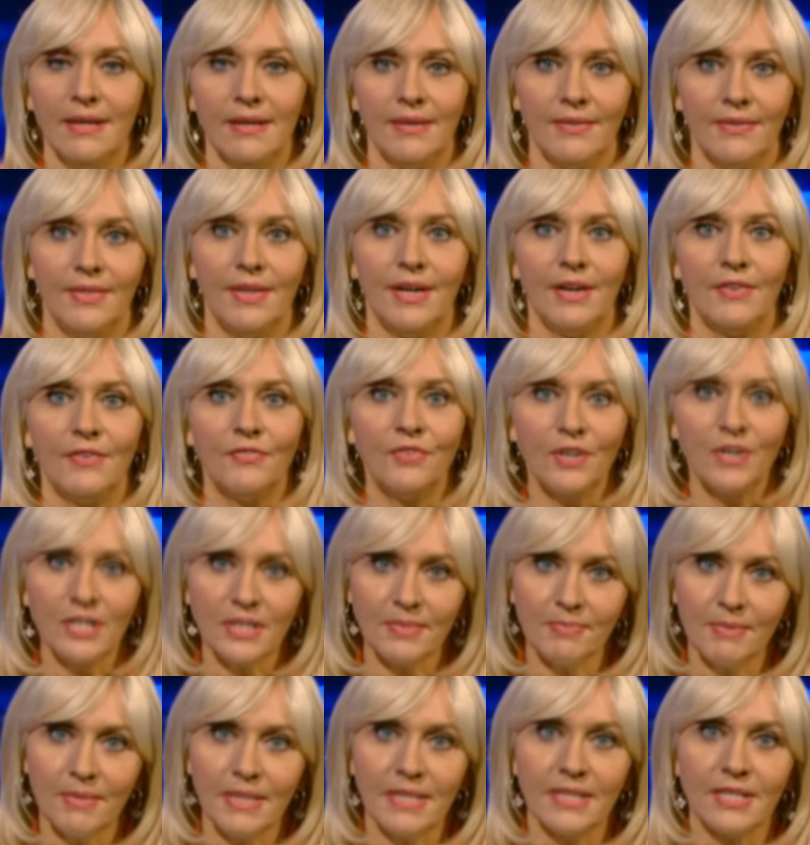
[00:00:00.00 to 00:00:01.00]
And their
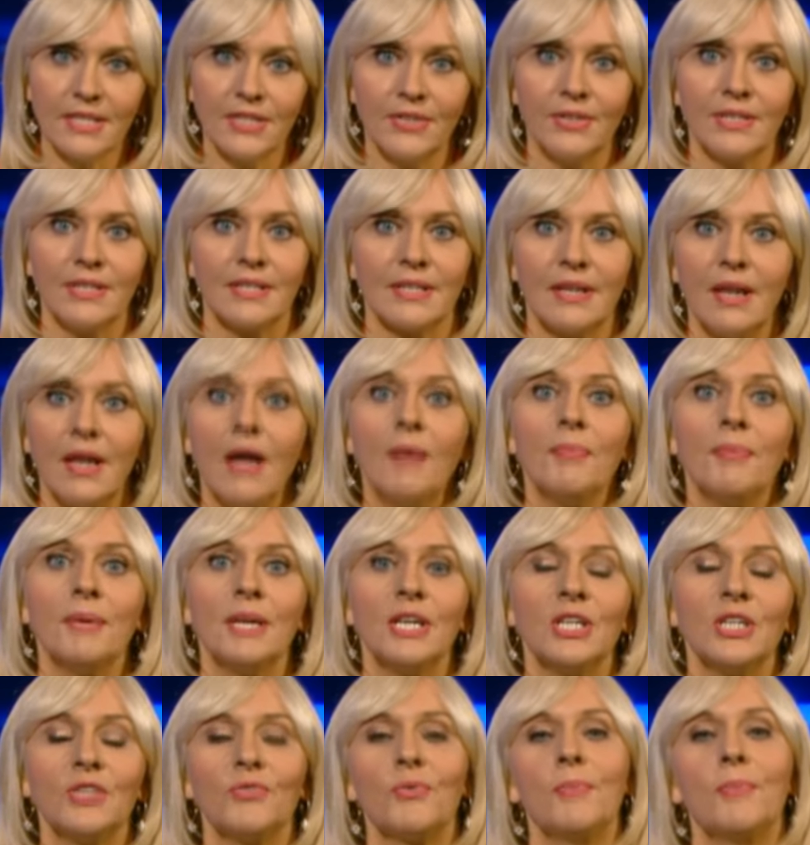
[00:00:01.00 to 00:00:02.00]
First Minister is
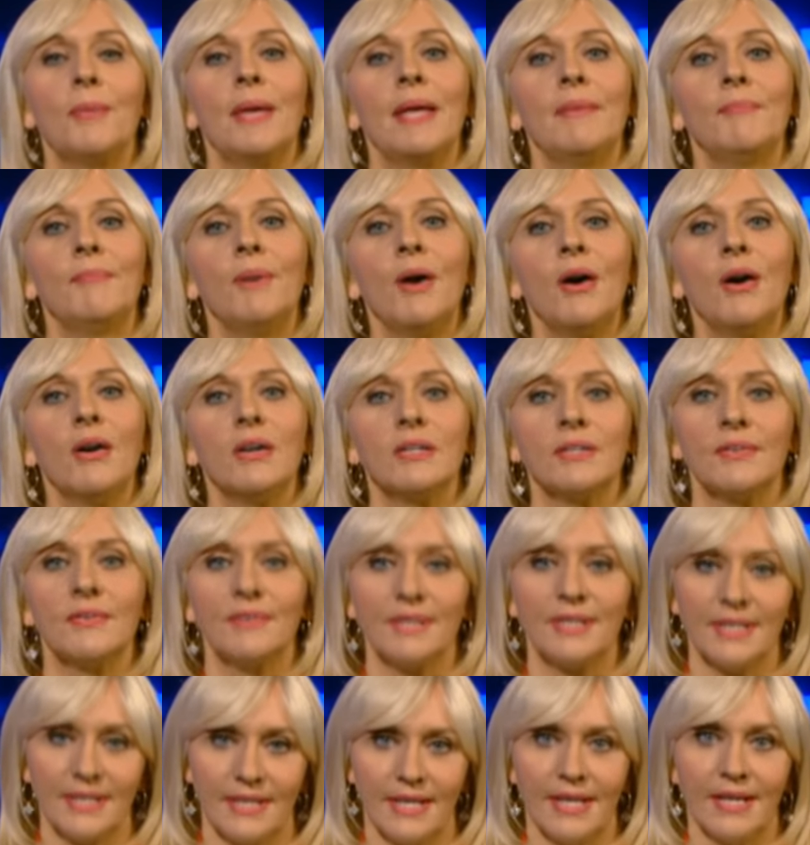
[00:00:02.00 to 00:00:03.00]
lobbying to remain part of
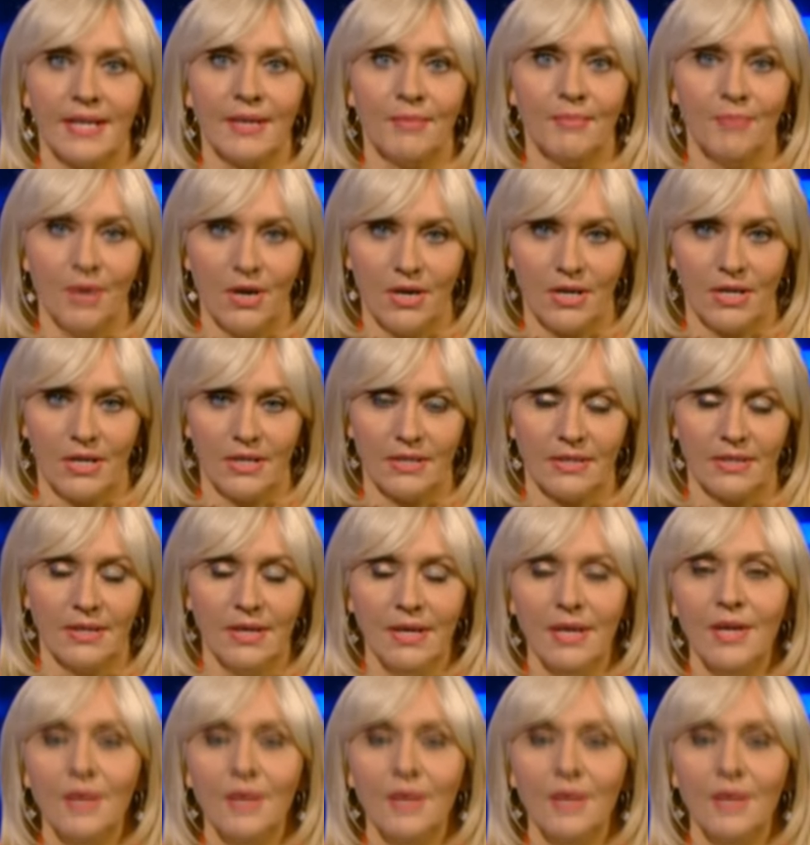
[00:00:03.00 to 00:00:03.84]
the single market.